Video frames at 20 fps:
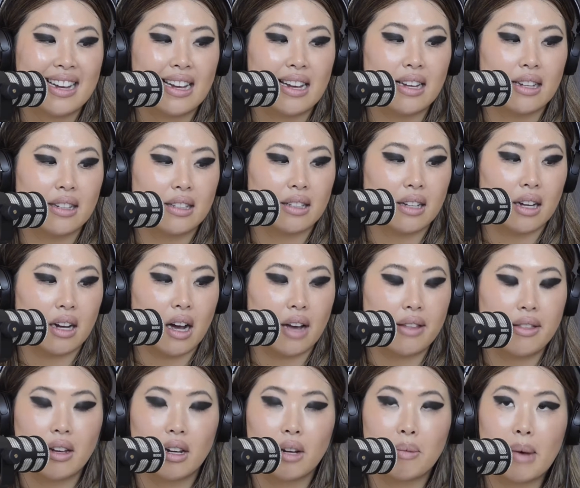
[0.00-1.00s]
it's I
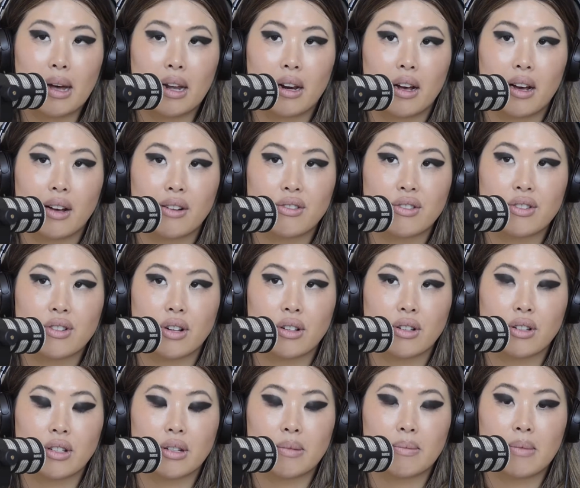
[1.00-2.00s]
think about
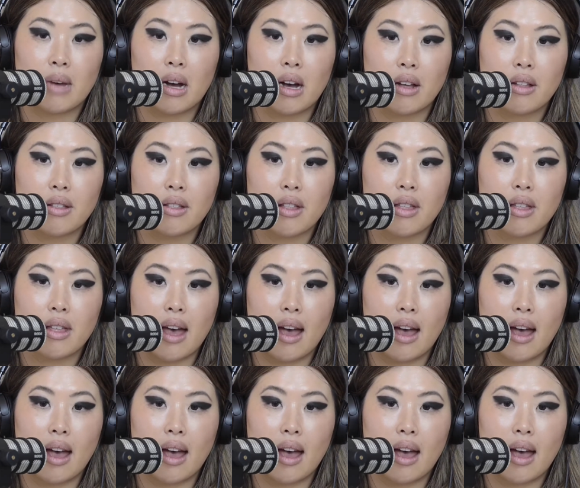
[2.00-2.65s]
$100 a month.